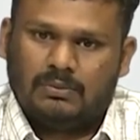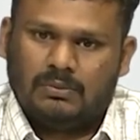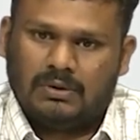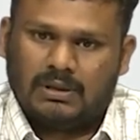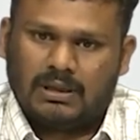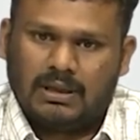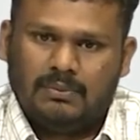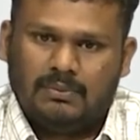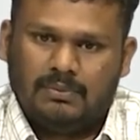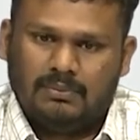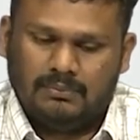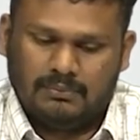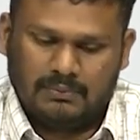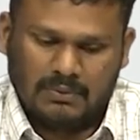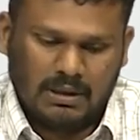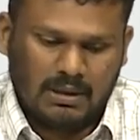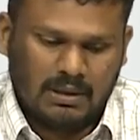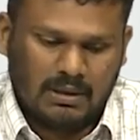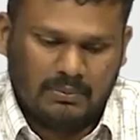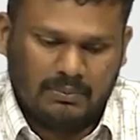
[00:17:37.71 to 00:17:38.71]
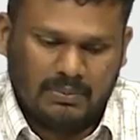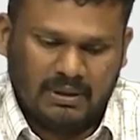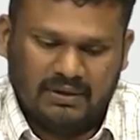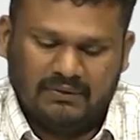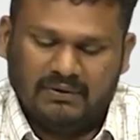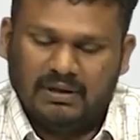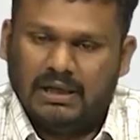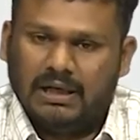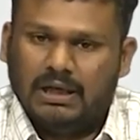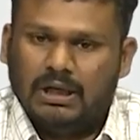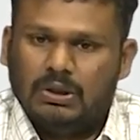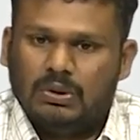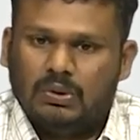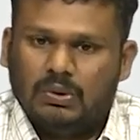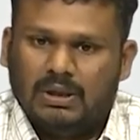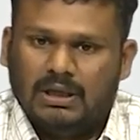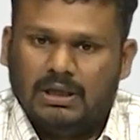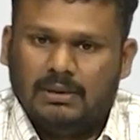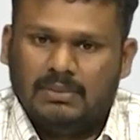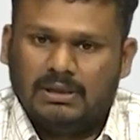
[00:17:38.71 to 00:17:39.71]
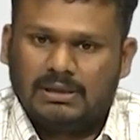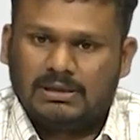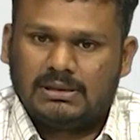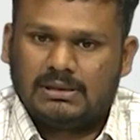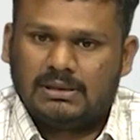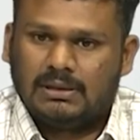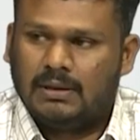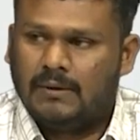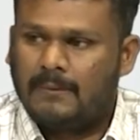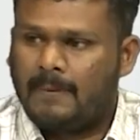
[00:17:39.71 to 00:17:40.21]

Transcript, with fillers: okay, between any two elements.